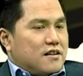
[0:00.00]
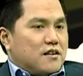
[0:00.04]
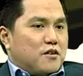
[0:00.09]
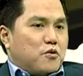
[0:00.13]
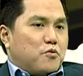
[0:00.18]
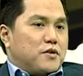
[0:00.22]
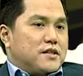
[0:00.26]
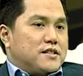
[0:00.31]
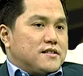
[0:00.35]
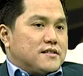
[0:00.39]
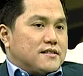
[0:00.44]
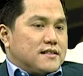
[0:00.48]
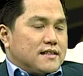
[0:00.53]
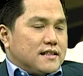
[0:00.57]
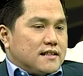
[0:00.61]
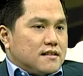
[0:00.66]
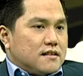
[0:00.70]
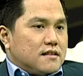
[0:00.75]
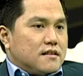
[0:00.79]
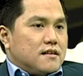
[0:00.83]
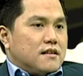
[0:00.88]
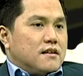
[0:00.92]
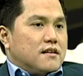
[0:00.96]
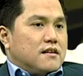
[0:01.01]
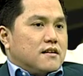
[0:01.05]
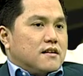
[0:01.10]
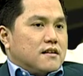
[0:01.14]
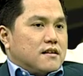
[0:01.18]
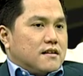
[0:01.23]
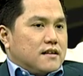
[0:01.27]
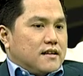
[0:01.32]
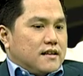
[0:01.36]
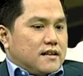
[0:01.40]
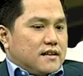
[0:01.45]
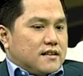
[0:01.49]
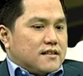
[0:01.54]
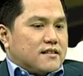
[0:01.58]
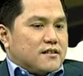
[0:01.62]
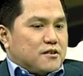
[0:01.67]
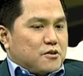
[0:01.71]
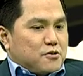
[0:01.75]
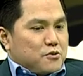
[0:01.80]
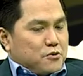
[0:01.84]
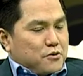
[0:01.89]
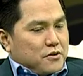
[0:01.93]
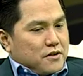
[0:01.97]
we still need
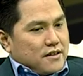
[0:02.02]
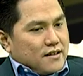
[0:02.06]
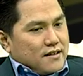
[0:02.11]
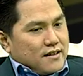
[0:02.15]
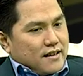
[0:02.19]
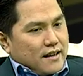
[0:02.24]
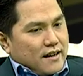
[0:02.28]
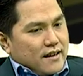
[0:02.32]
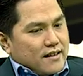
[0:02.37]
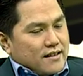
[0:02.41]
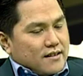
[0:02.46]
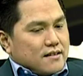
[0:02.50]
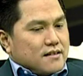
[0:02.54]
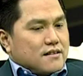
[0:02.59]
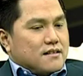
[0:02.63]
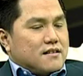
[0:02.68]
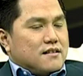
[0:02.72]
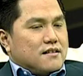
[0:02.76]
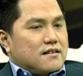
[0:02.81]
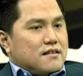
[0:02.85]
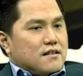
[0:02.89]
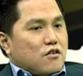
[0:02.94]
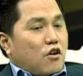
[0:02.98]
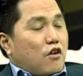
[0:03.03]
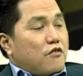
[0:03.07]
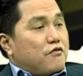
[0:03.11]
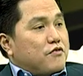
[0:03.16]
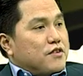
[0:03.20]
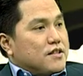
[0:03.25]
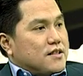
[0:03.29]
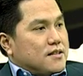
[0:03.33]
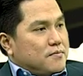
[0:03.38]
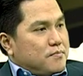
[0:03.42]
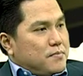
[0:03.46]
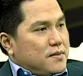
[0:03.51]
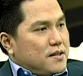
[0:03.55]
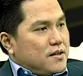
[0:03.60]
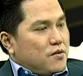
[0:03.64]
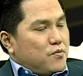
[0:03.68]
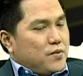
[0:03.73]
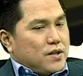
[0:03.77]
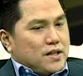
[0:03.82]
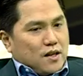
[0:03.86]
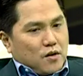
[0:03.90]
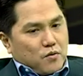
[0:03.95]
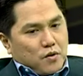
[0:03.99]
to get comfortable
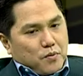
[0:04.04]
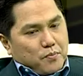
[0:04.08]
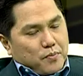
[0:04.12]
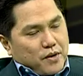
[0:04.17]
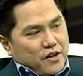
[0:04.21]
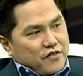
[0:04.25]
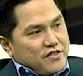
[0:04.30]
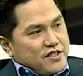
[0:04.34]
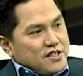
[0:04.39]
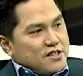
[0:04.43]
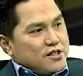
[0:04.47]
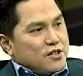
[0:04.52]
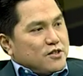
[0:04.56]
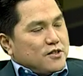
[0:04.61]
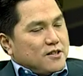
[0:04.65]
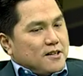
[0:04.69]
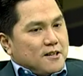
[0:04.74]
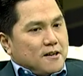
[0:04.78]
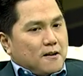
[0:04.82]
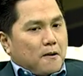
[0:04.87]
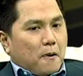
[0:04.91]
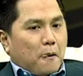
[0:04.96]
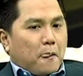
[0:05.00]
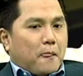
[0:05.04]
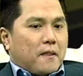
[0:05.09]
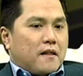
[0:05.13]
with our professional,